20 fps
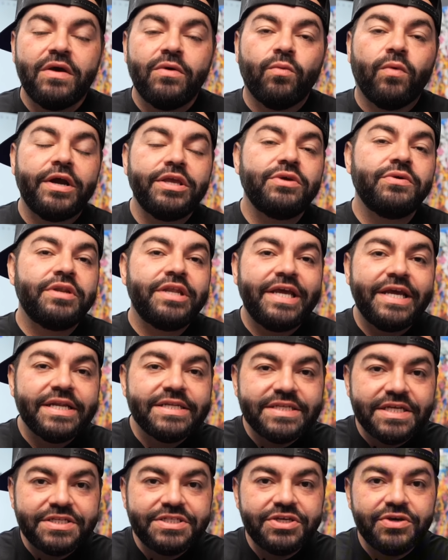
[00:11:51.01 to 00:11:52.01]
What you
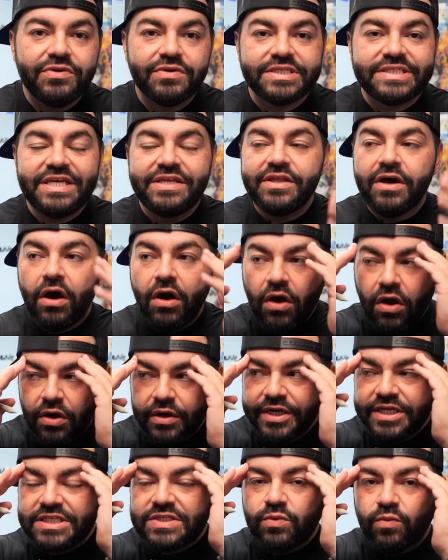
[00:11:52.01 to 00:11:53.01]
need to do, see, the
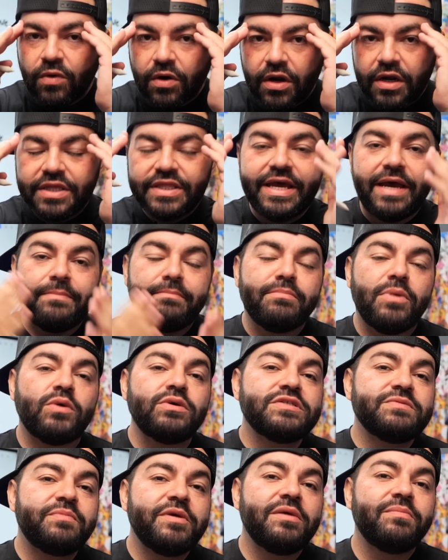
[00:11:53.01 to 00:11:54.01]
hardest work that
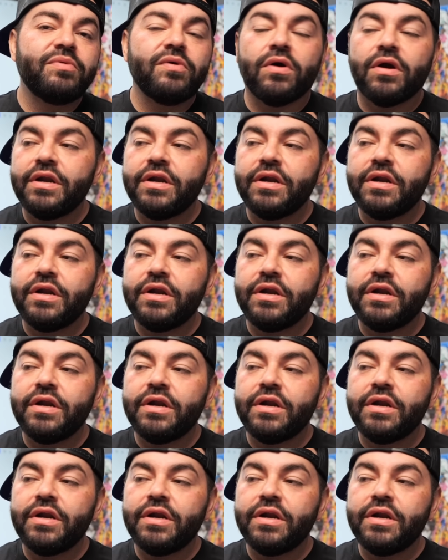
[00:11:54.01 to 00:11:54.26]
most people